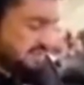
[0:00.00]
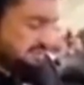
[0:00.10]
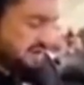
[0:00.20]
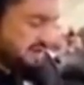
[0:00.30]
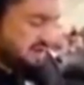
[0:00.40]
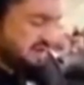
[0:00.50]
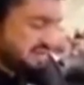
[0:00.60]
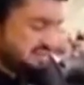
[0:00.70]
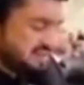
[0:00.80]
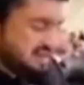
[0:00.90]
Imran Khan,
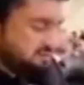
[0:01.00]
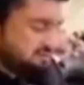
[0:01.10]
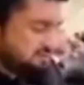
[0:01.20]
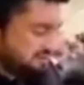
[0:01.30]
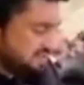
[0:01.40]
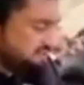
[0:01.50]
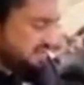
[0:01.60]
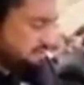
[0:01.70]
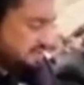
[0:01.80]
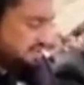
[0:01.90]
has announced several
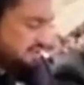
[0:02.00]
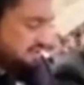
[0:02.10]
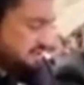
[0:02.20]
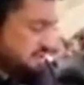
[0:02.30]
measures